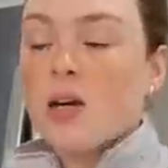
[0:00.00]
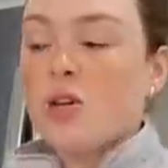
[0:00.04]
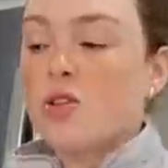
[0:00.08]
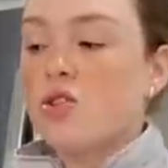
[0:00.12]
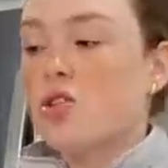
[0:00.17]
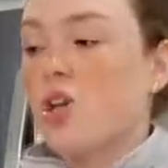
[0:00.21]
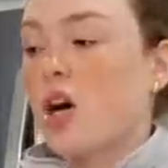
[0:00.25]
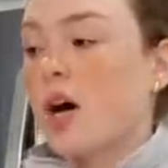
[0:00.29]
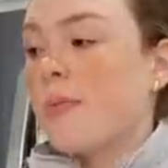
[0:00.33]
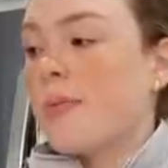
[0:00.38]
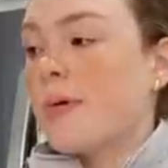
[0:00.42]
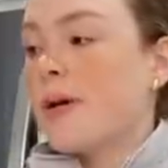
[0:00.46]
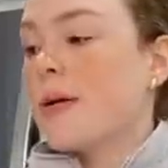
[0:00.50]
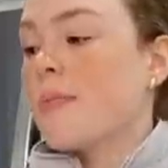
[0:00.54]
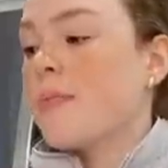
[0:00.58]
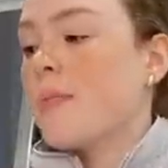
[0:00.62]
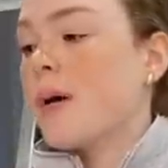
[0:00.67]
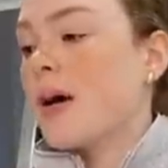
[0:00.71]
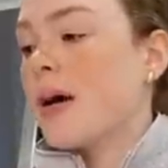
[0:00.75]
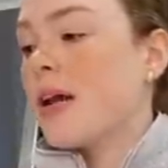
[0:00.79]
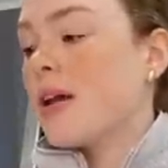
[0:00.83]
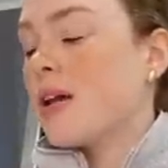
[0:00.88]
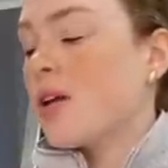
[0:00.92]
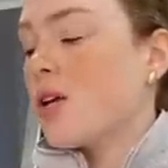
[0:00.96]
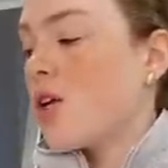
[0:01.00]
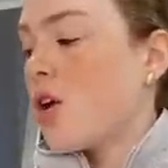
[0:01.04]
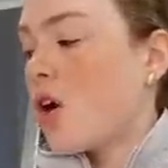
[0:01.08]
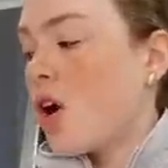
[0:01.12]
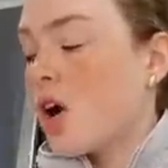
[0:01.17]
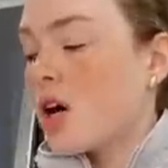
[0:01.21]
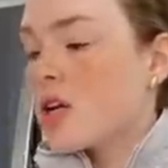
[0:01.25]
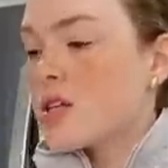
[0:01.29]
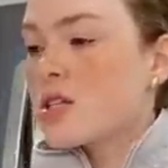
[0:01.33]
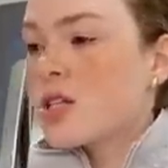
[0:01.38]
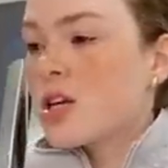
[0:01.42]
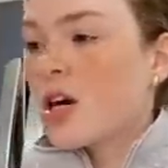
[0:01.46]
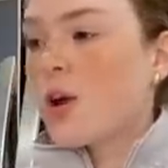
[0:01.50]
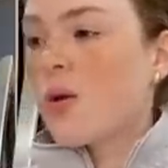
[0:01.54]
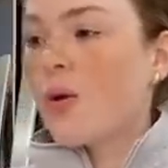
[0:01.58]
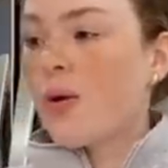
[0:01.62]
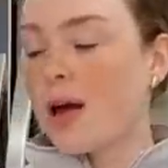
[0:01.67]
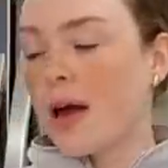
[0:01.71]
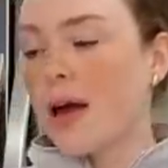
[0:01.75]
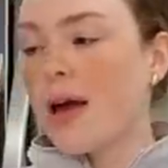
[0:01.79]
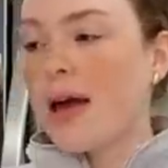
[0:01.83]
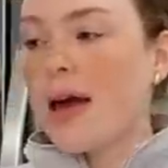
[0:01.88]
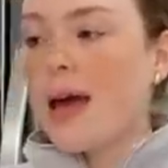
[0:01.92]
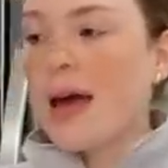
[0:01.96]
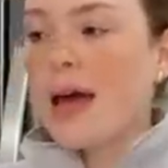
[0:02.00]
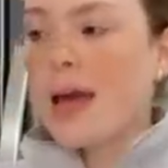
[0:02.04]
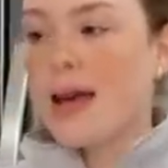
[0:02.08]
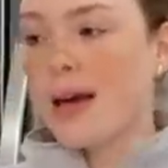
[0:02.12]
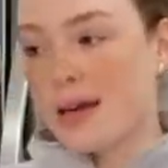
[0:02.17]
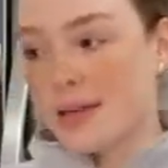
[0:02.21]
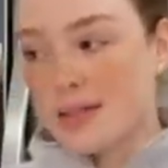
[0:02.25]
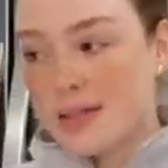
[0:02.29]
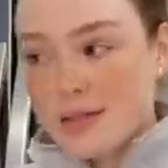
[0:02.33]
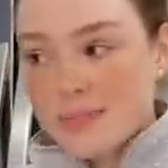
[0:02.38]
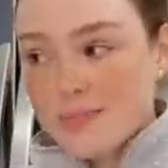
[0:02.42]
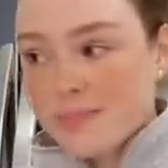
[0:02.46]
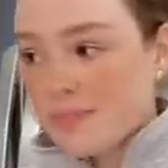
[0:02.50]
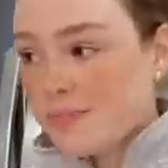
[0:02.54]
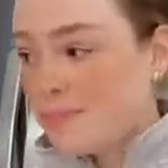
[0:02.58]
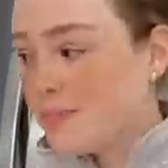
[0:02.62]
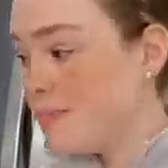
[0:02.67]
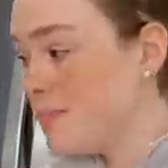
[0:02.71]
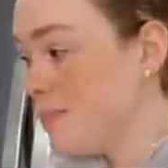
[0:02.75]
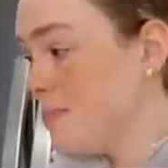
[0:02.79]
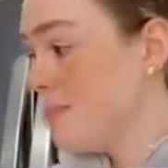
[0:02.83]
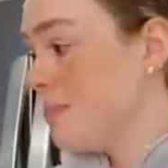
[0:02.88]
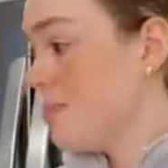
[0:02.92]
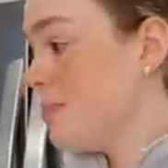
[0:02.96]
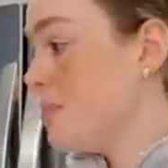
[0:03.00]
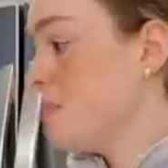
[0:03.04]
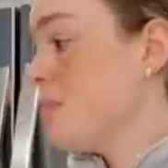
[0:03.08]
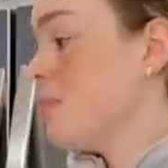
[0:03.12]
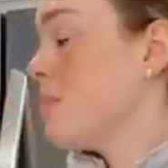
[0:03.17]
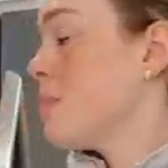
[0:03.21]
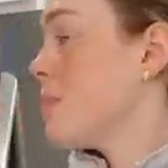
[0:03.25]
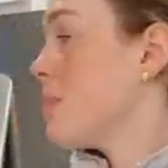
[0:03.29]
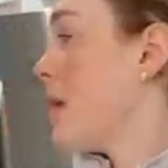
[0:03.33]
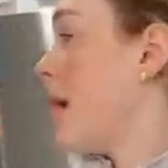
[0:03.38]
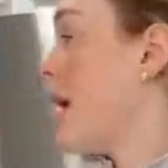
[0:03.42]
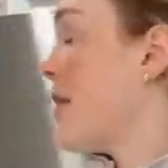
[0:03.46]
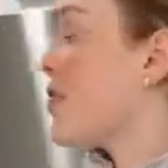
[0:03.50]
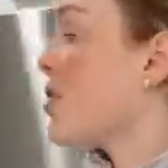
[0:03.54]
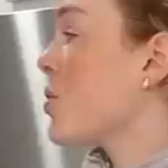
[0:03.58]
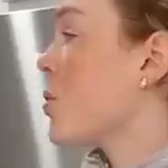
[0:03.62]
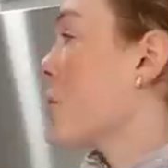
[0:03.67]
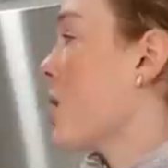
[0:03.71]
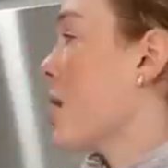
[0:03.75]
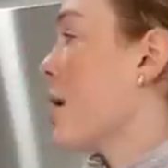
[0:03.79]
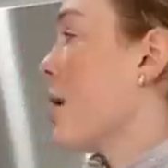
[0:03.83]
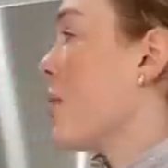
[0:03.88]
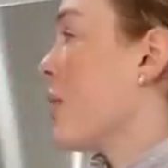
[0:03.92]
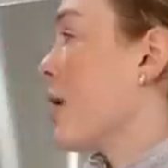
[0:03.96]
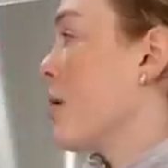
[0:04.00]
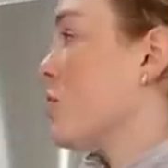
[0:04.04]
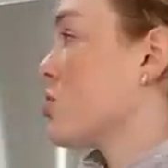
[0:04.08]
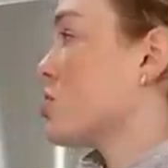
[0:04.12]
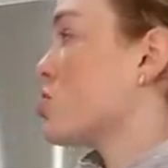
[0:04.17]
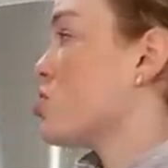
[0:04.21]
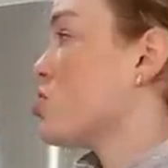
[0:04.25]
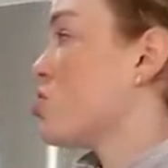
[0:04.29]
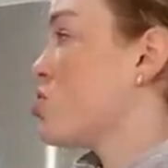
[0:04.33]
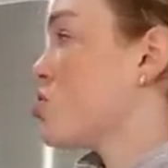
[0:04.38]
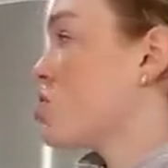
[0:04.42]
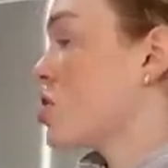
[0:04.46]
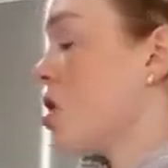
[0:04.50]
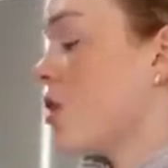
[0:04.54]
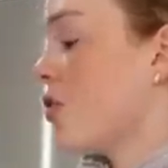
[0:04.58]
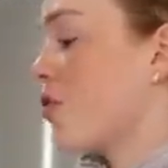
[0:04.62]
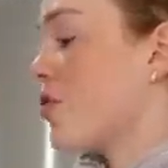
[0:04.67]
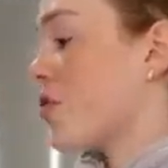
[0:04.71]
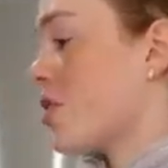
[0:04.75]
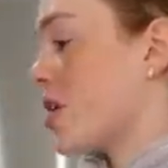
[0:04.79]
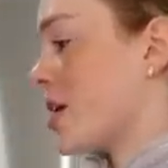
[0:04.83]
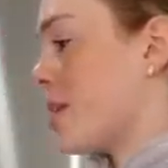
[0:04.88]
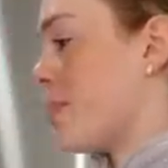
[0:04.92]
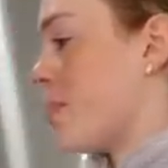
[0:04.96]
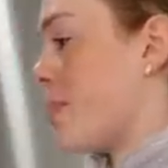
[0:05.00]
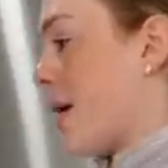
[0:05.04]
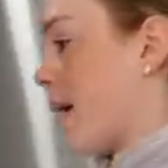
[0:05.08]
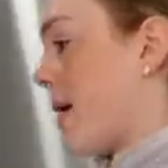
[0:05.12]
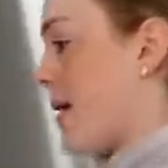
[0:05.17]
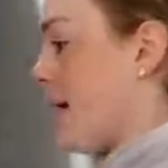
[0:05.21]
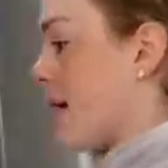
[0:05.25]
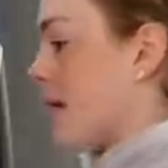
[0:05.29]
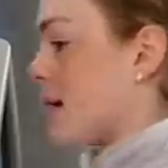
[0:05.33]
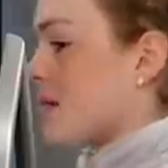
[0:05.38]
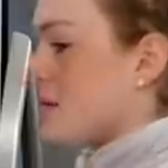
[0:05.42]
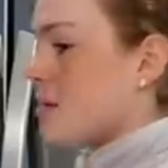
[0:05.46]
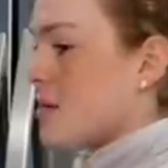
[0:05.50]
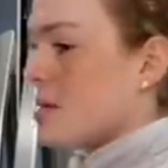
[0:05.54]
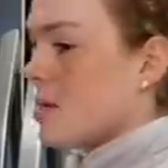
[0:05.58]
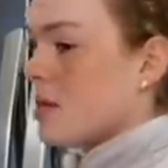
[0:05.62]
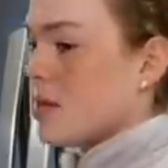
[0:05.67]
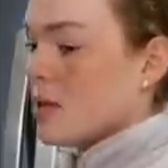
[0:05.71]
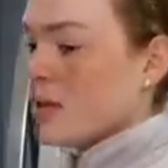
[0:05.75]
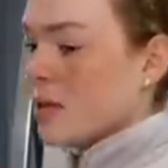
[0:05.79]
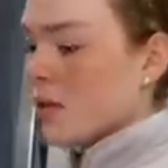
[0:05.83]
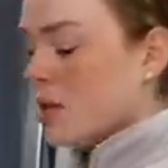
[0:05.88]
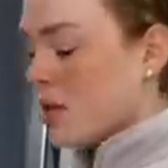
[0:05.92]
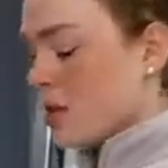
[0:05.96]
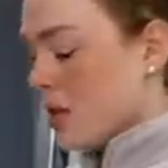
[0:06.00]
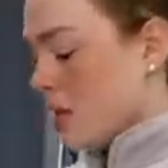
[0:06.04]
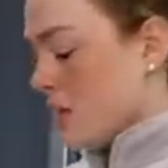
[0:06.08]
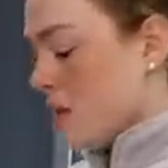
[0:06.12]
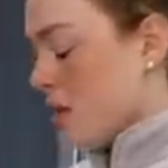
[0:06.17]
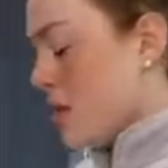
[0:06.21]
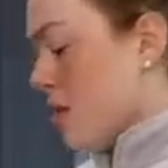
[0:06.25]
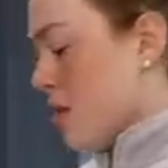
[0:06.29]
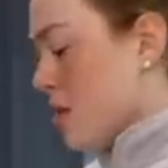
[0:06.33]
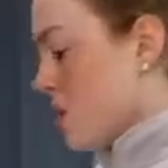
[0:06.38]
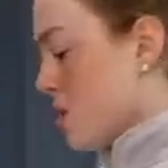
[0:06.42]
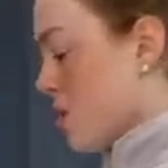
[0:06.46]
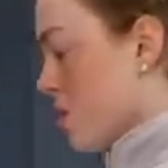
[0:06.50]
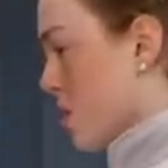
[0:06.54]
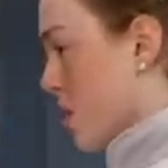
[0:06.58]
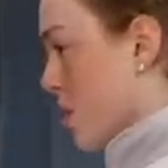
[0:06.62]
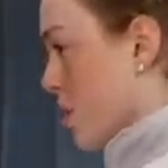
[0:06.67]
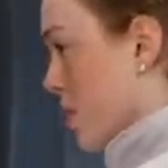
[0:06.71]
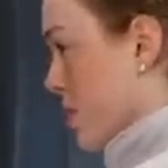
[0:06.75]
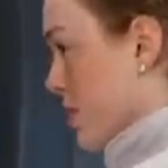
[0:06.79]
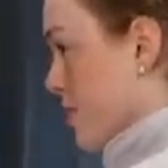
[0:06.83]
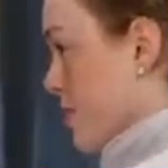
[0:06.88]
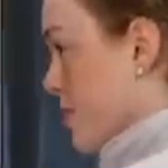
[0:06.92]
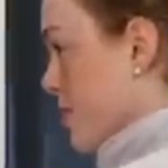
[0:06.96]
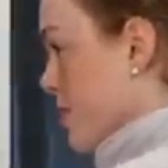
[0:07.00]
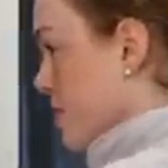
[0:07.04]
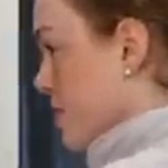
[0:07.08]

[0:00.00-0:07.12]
shopping, but Costco and everywhere I went was so freaking packed. So